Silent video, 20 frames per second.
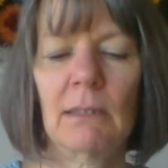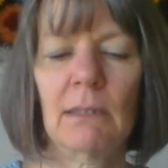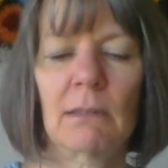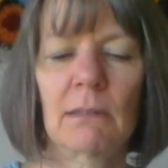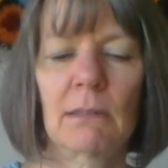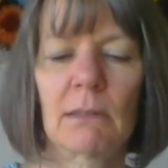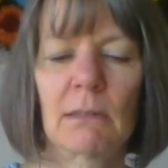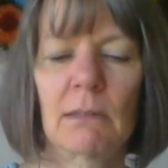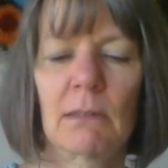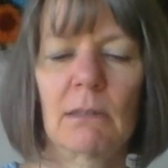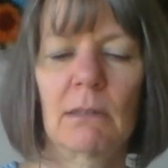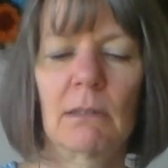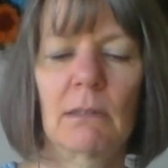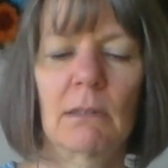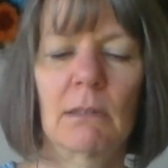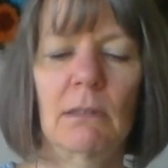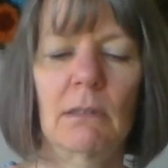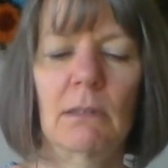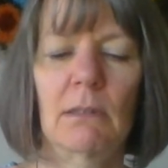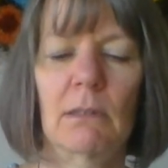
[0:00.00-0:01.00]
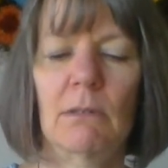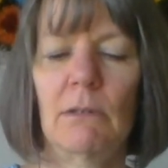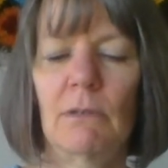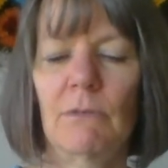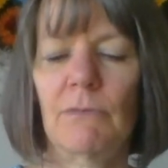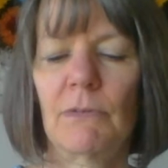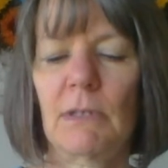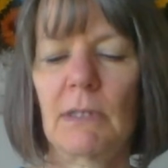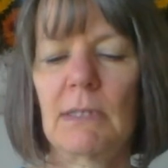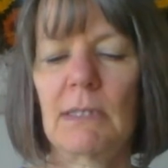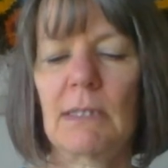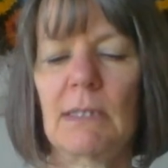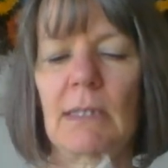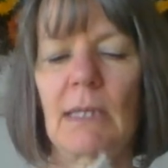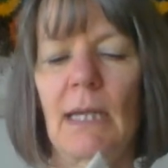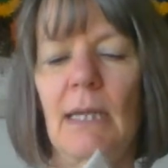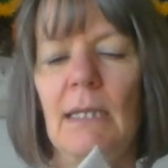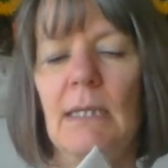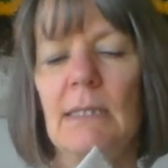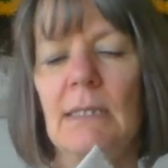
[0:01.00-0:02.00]
I don't know if you can
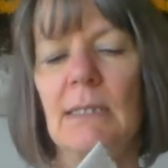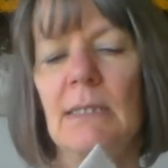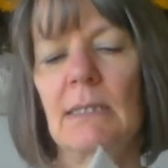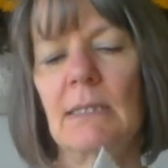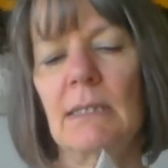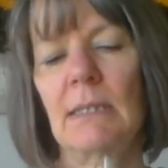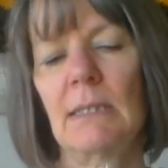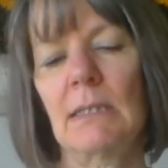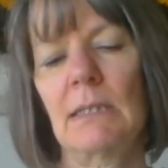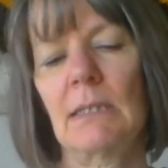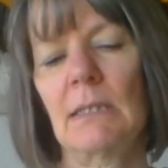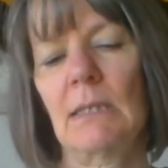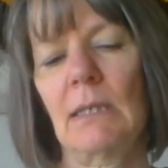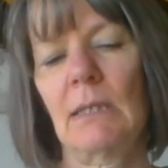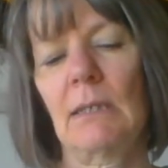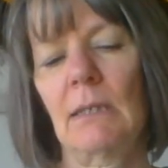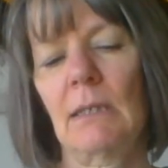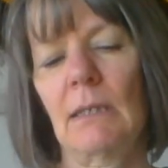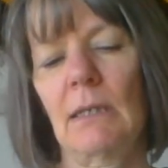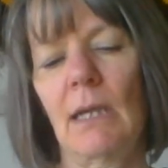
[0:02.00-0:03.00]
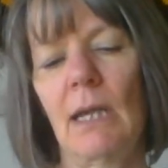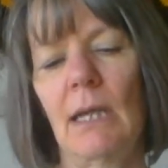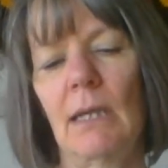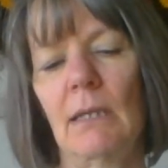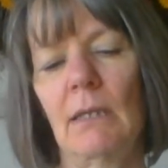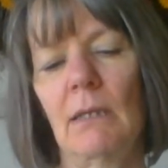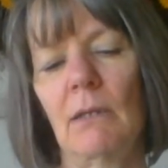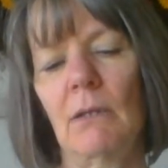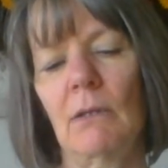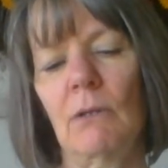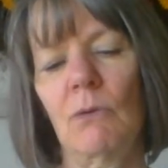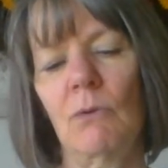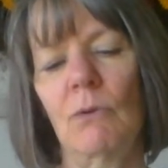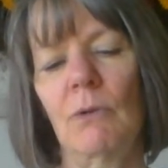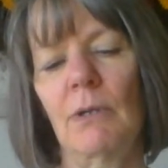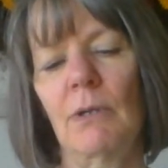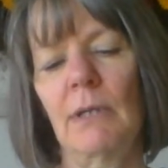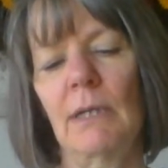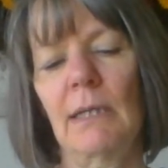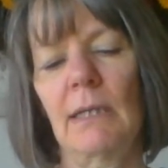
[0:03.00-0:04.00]
kind of see that they kind of
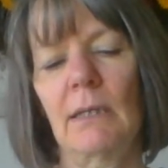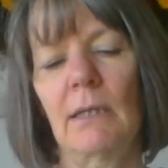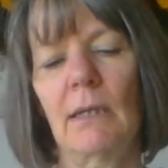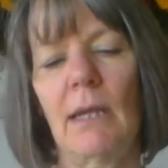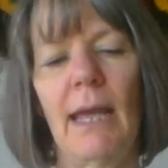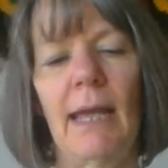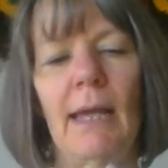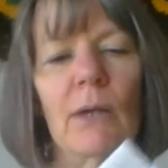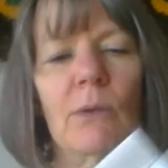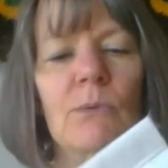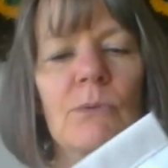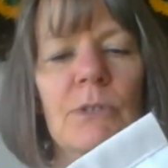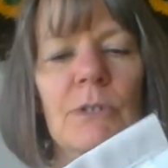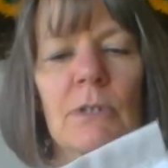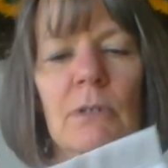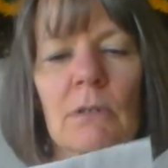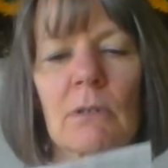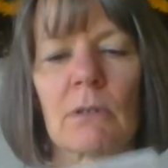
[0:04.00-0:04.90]
accordion out.